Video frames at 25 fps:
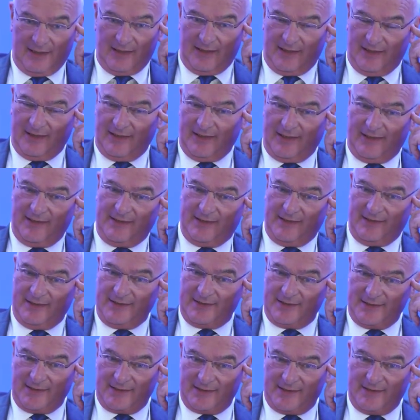in
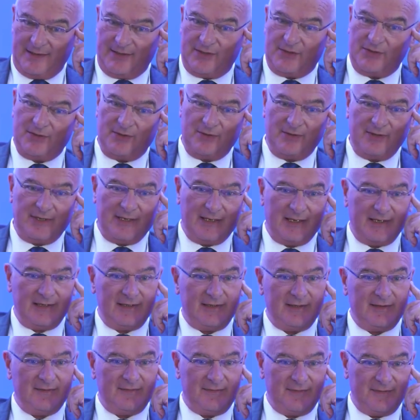1962 and
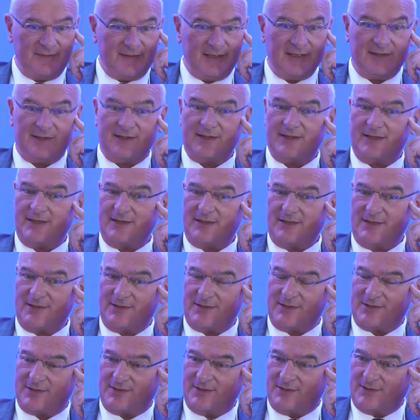1950 to
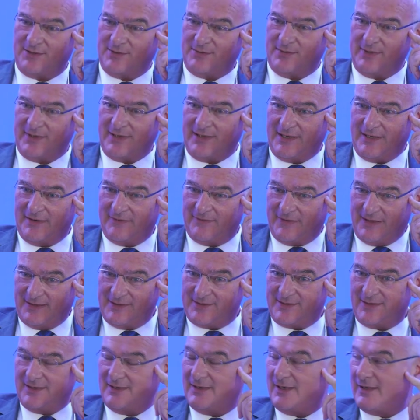1962, when the
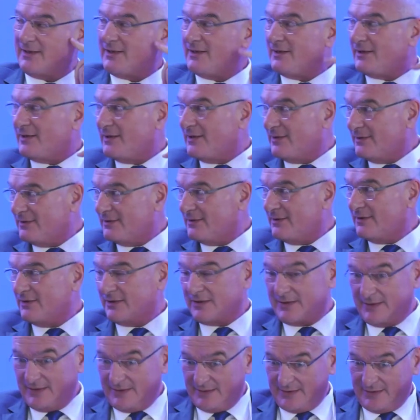events in Lagergeren
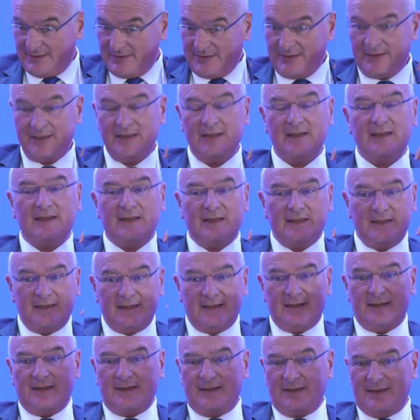occurred,
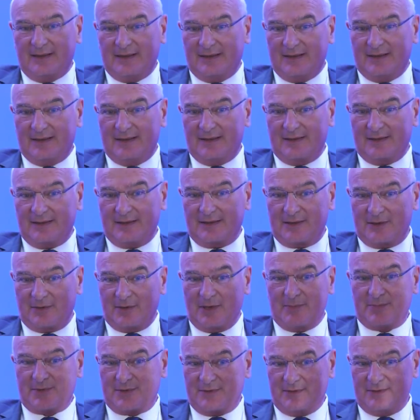
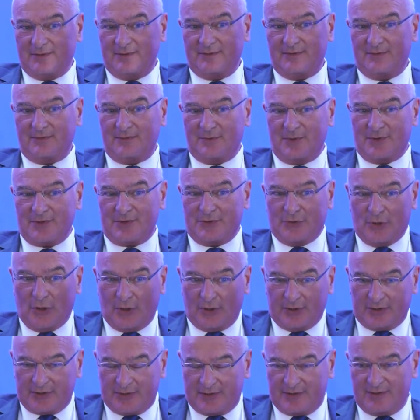corruption was
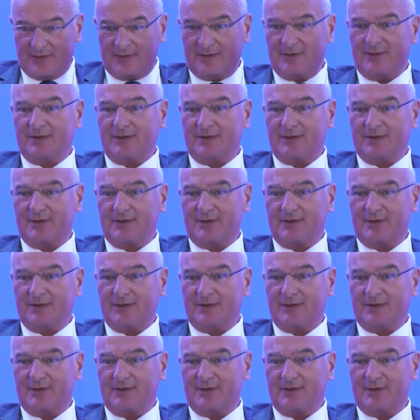not